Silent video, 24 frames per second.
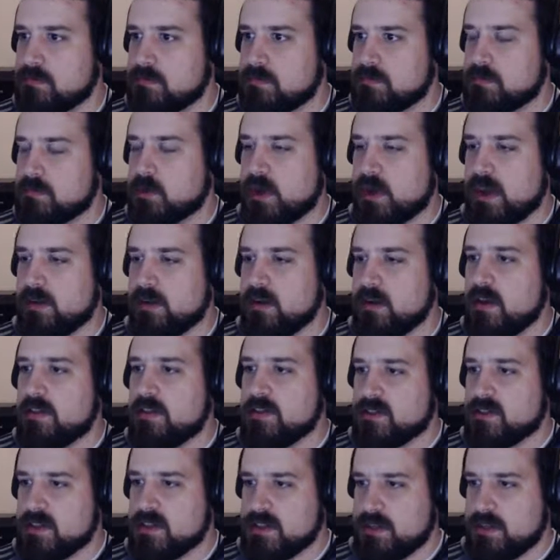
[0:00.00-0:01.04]
Okay,
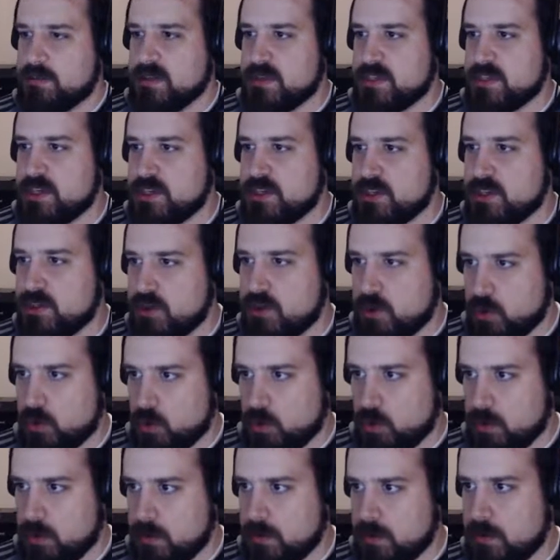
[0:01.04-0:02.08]
this is in position two.
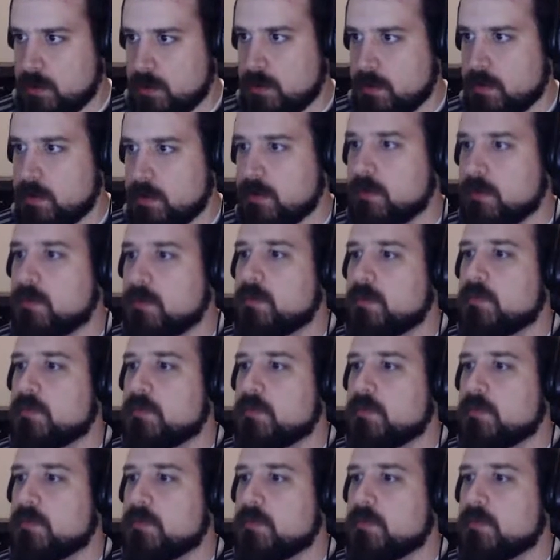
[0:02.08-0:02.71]
Okay.